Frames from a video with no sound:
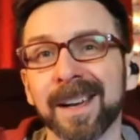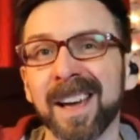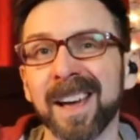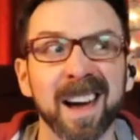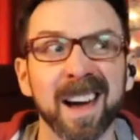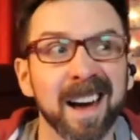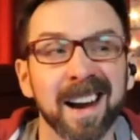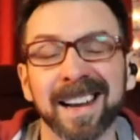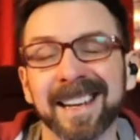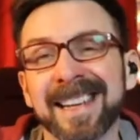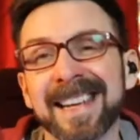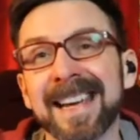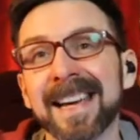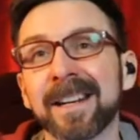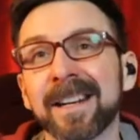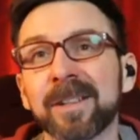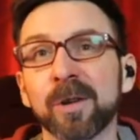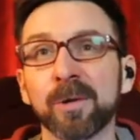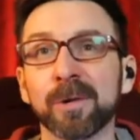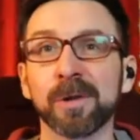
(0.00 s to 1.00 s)
And I can't
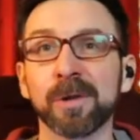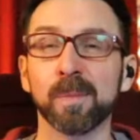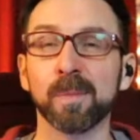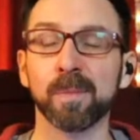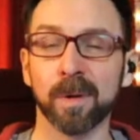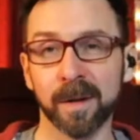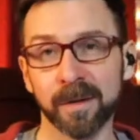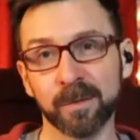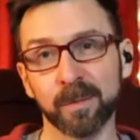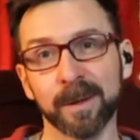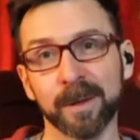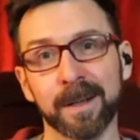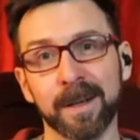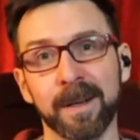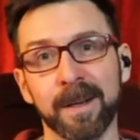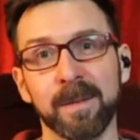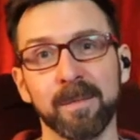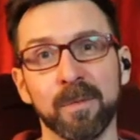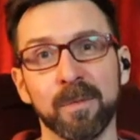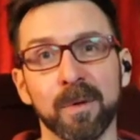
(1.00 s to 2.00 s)
go to New Brunswick
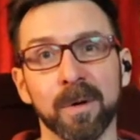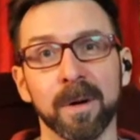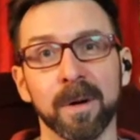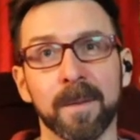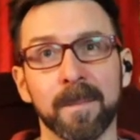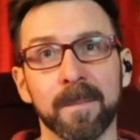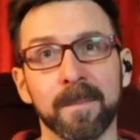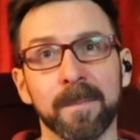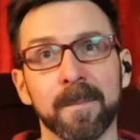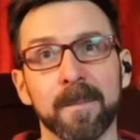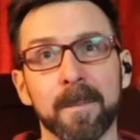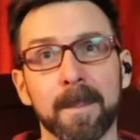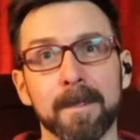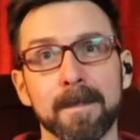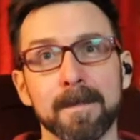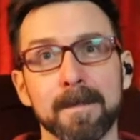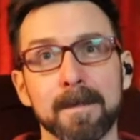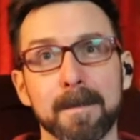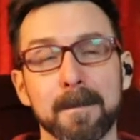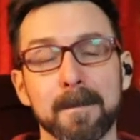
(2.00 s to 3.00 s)
anymore.
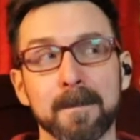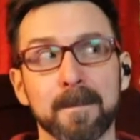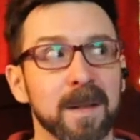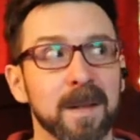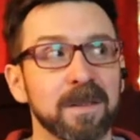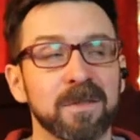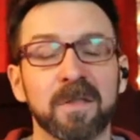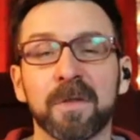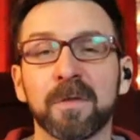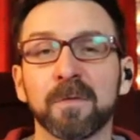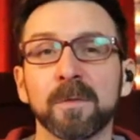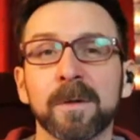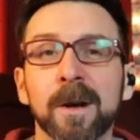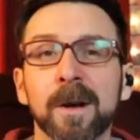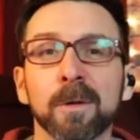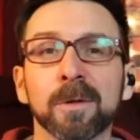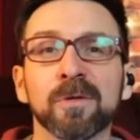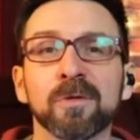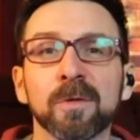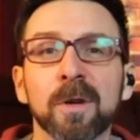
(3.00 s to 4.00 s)
It's a 3-hour
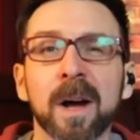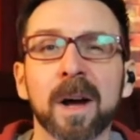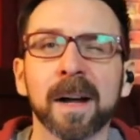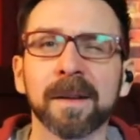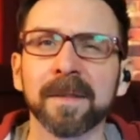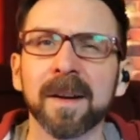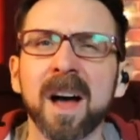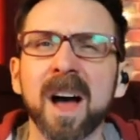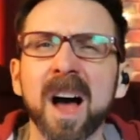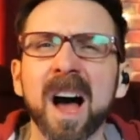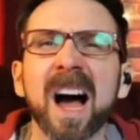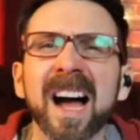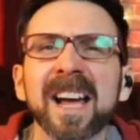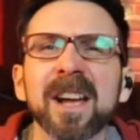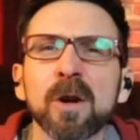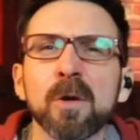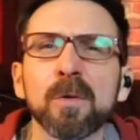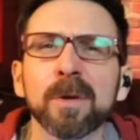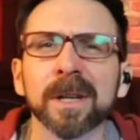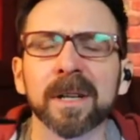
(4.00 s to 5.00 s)
drive. I
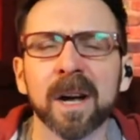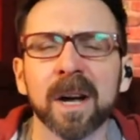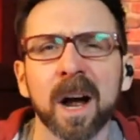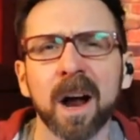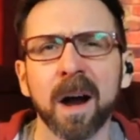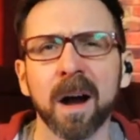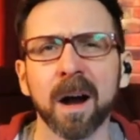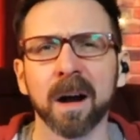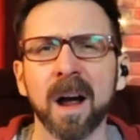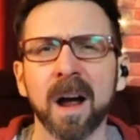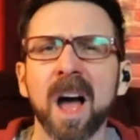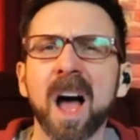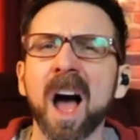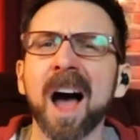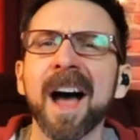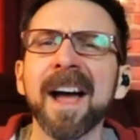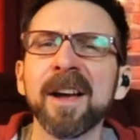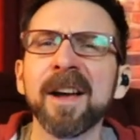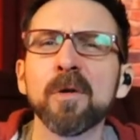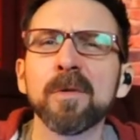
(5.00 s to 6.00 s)
own a car. I
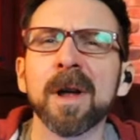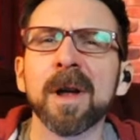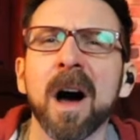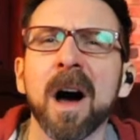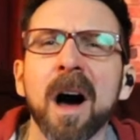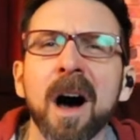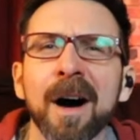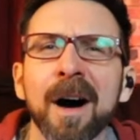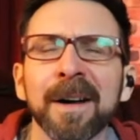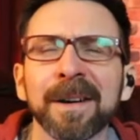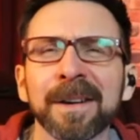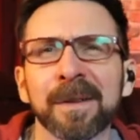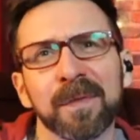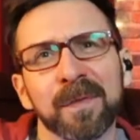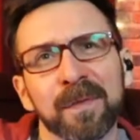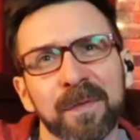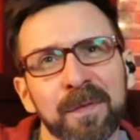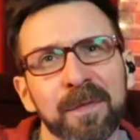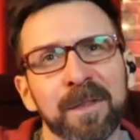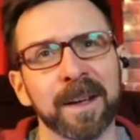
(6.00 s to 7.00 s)
own a Honda
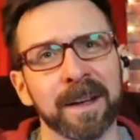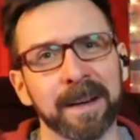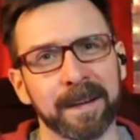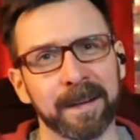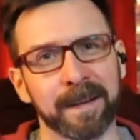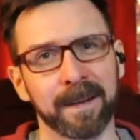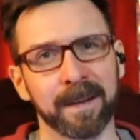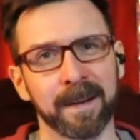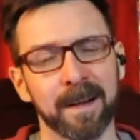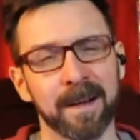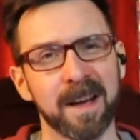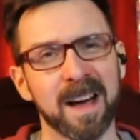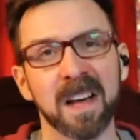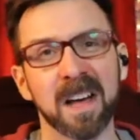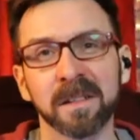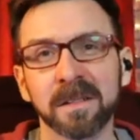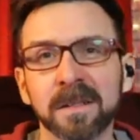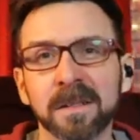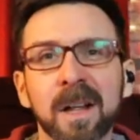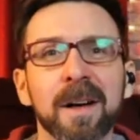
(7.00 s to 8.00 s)
Fit. I
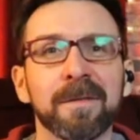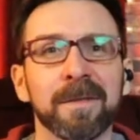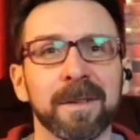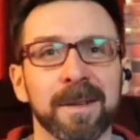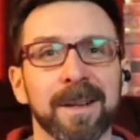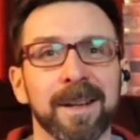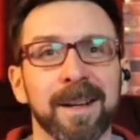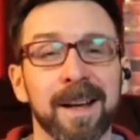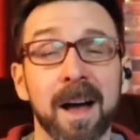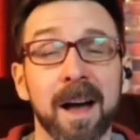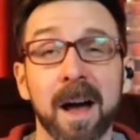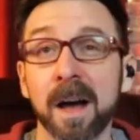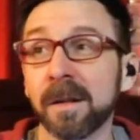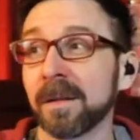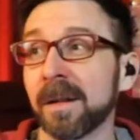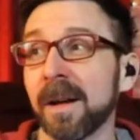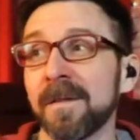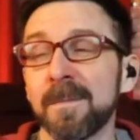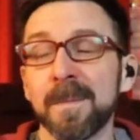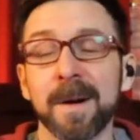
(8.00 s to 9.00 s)
love it. I
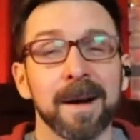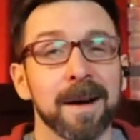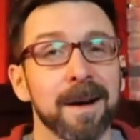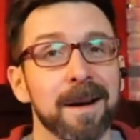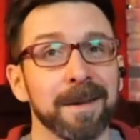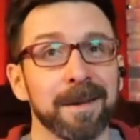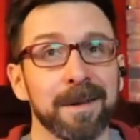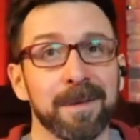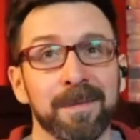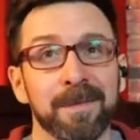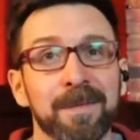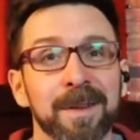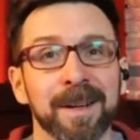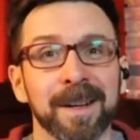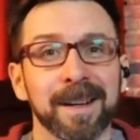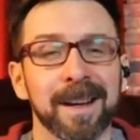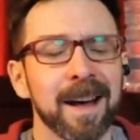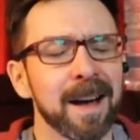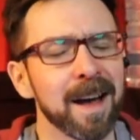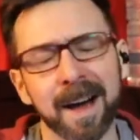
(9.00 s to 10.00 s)
love my Honda Fit.
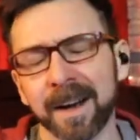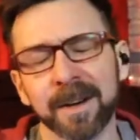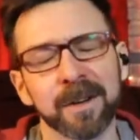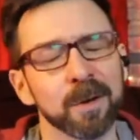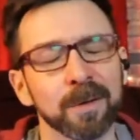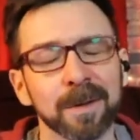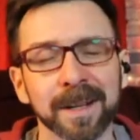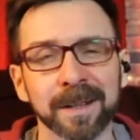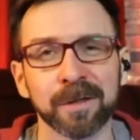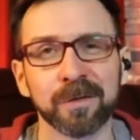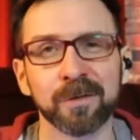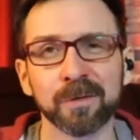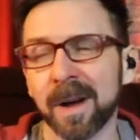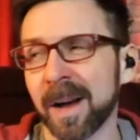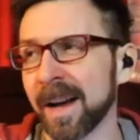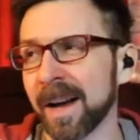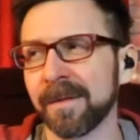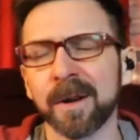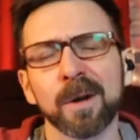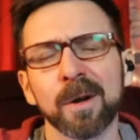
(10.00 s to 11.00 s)
I don't like to
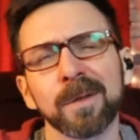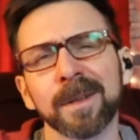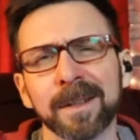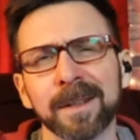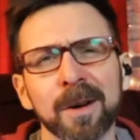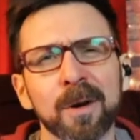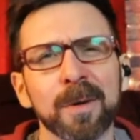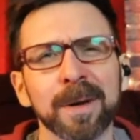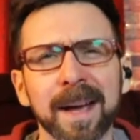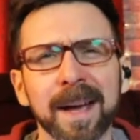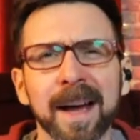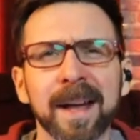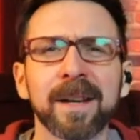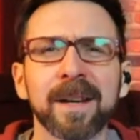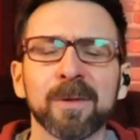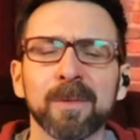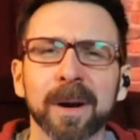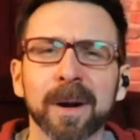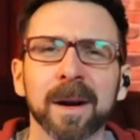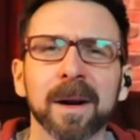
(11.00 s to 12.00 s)
drive. I don't like going
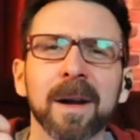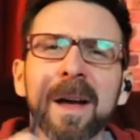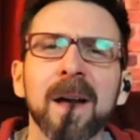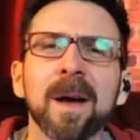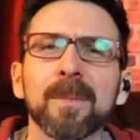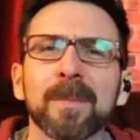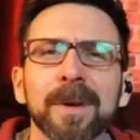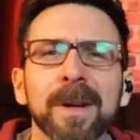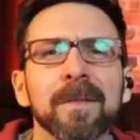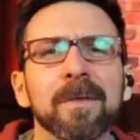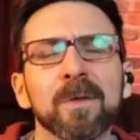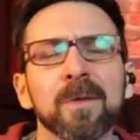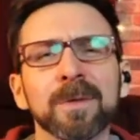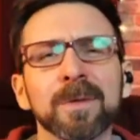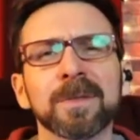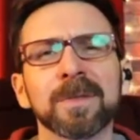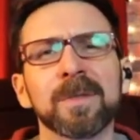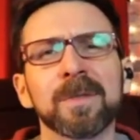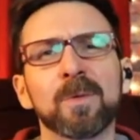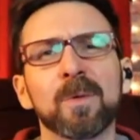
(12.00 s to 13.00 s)
anywhere. But every once
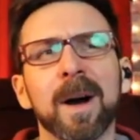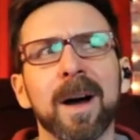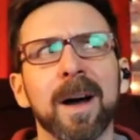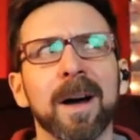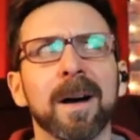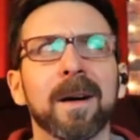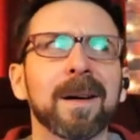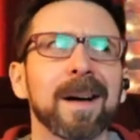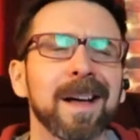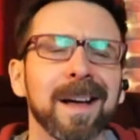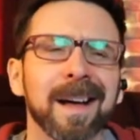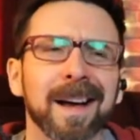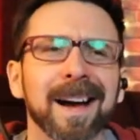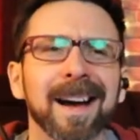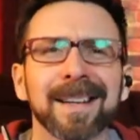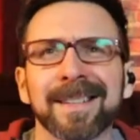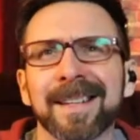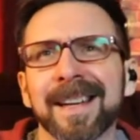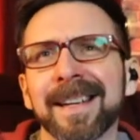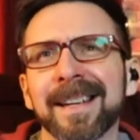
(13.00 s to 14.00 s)
in a while, I
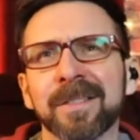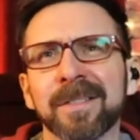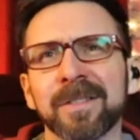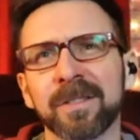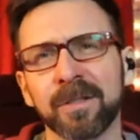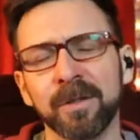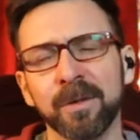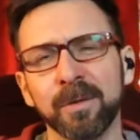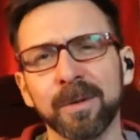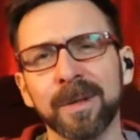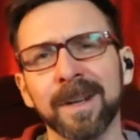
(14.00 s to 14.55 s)
take a scoot